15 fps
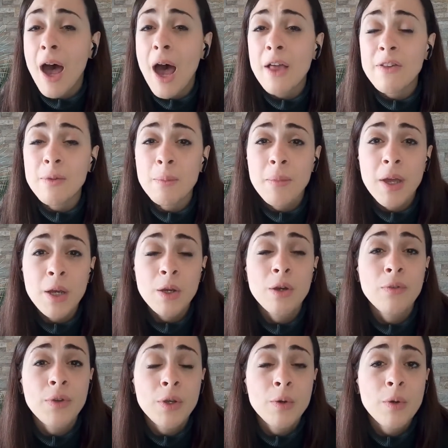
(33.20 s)
as many
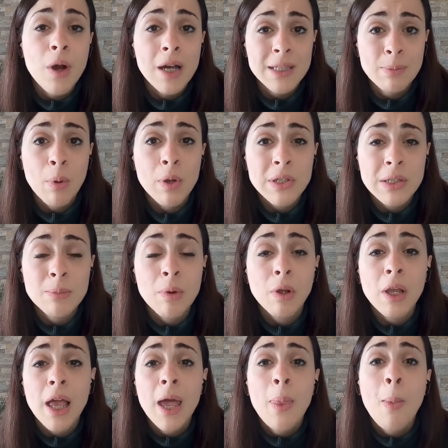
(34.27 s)
of you as
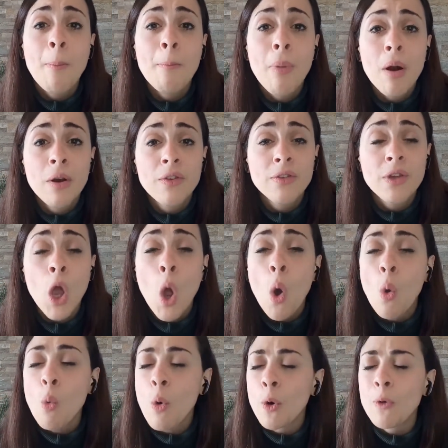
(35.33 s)
possible and burst
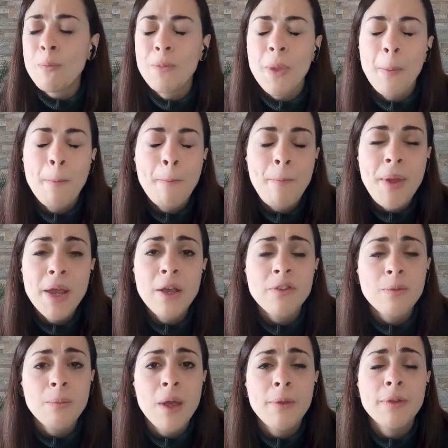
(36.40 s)
one of the
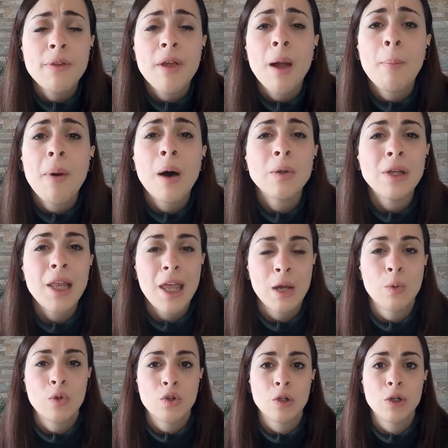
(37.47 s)
biggest myths about
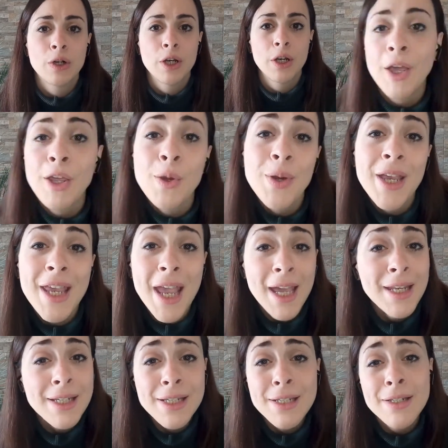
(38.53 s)
language learning. You
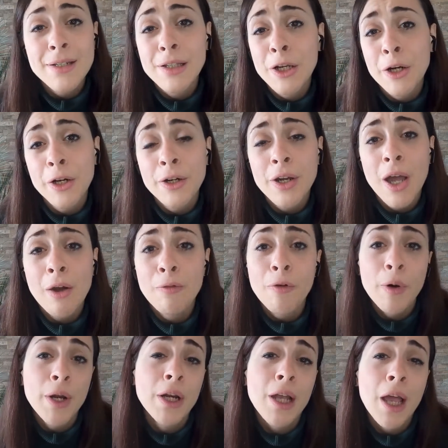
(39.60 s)
can't learn a
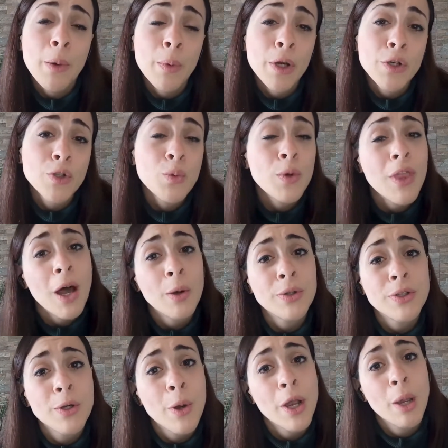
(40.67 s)
foreign language
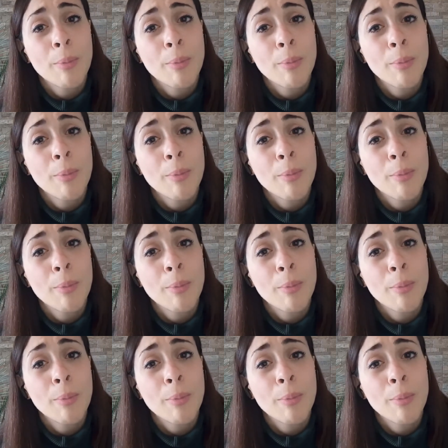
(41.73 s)
without going